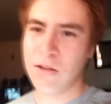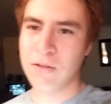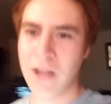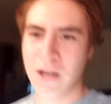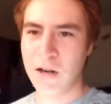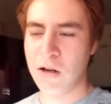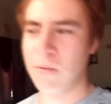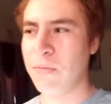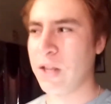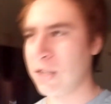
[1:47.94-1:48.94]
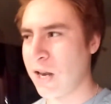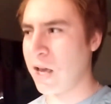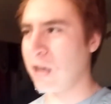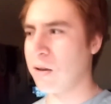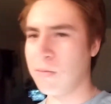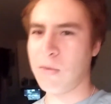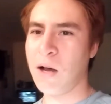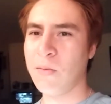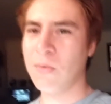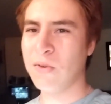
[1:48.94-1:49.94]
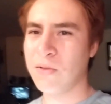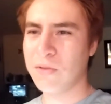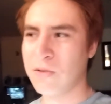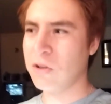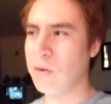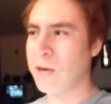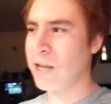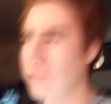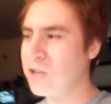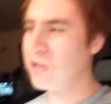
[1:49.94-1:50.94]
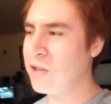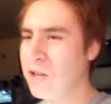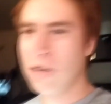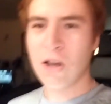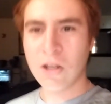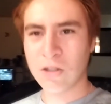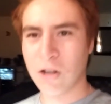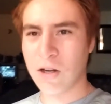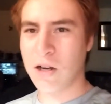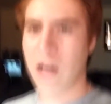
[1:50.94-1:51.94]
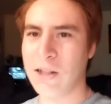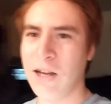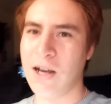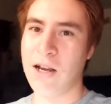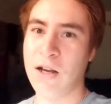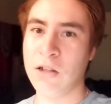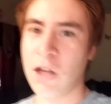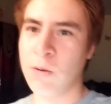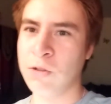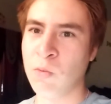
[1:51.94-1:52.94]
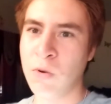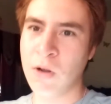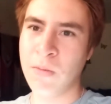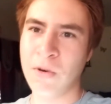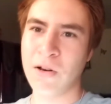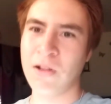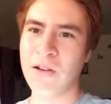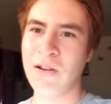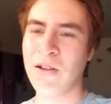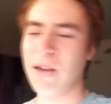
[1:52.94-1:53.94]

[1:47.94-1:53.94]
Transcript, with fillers: Then I said like, Mom. No one answered. So you know, I thought it was a real burglar,